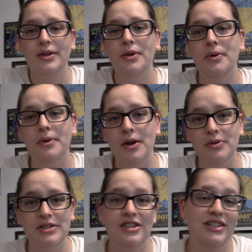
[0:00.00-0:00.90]
Who
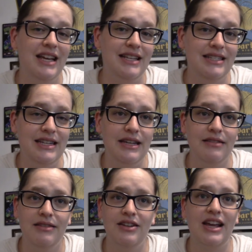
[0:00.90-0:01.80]
knows? They're tasty.
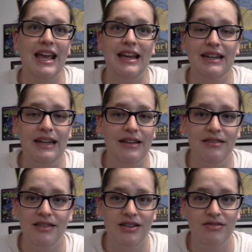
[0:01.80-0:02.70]
They're candy.
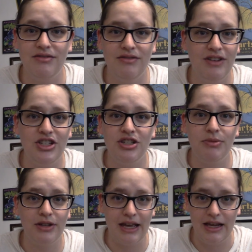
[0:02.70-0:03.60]
They're
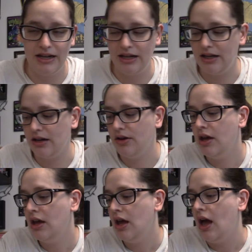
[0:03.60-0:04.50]
vegetable candy, you know.
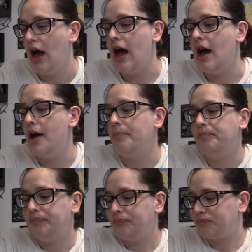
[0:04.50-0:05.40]

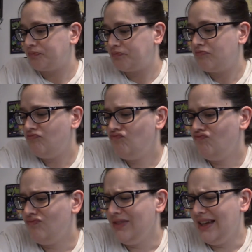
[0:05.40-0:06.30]
Um,
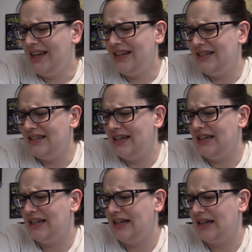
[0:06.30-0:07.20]
and
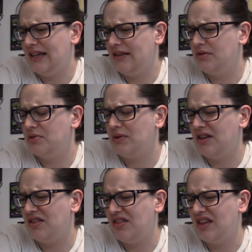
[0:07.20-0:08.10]
there's one
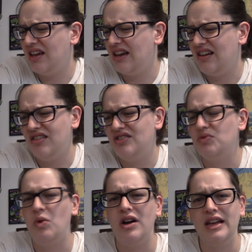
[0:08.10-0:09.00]
other thing. I don't know,
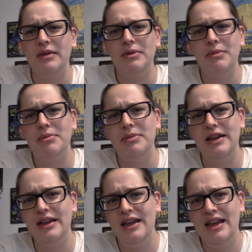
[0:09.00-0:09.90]
just walking probably.
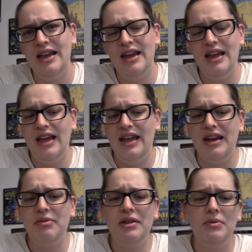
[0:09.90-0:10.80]
And I
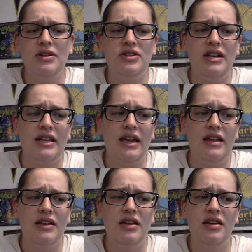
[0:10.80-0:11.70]
really want to try to
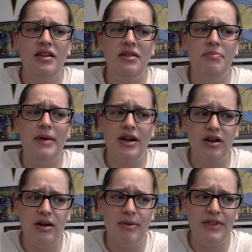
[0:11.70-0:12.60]
get better
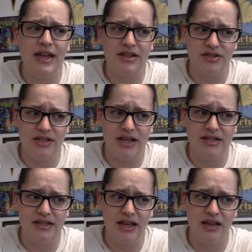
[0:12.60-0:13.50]
about the
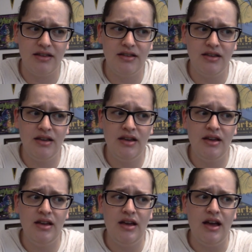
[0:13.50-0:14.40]
exercise thing.
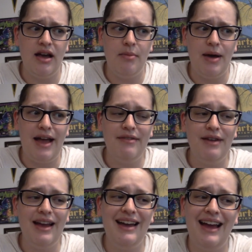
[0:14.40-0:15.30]
Um, I,
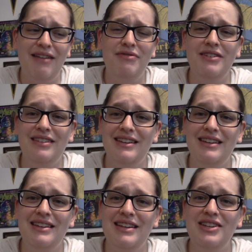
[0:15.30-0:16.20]
I've
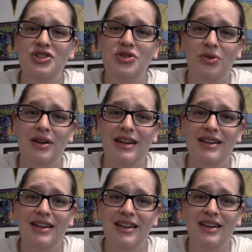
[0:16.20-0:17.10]
enjoyed
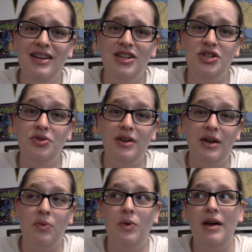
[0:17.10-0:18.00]
doing
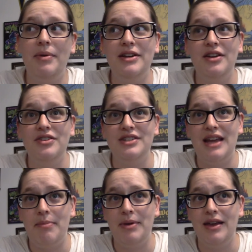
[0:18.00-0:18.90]
it while my daughter's
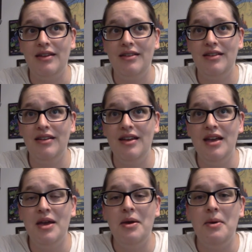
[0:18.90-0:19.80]
napping
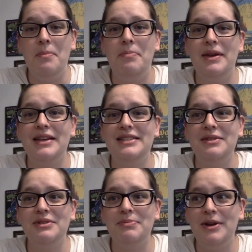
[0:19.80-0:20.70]
because there
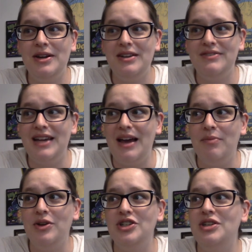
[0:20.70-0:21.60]
was a period of time
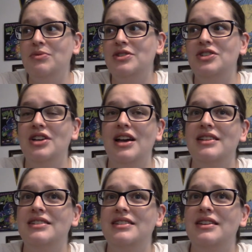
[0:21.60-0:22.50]
where she was
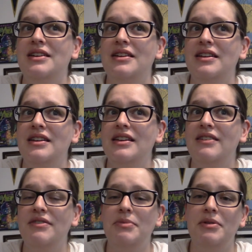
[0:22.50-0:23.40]
just
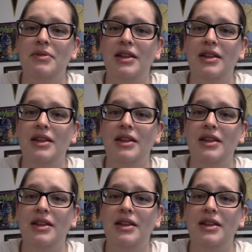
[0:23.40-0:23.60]
giving me a really